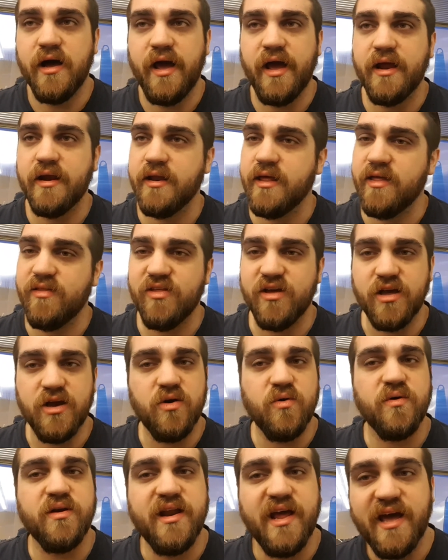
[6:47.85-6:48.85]
and then
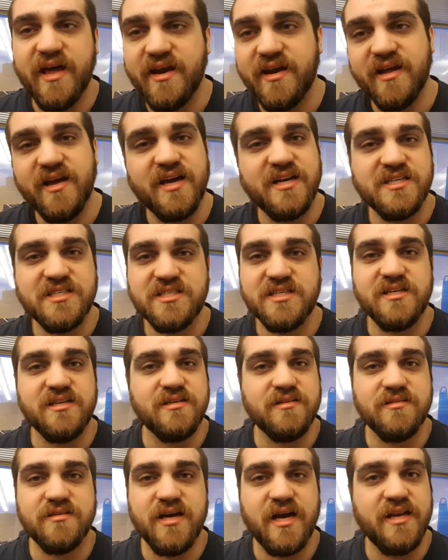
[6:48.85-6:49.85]
go into
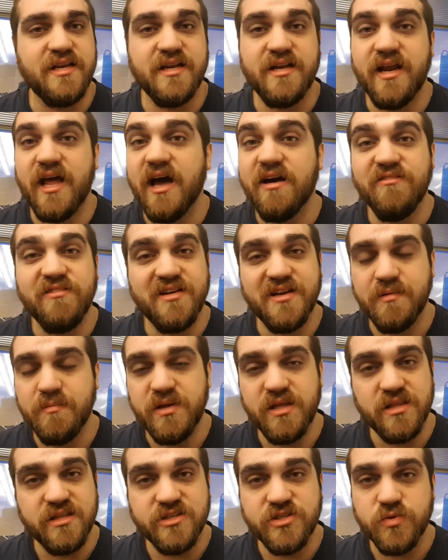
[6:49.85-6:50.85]
editing. I didn't have it in
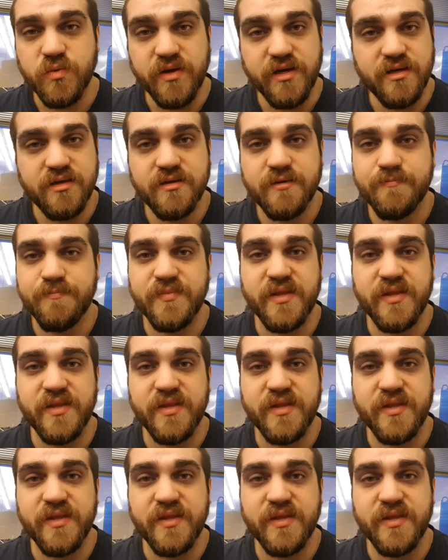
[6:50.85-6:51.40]
me this week.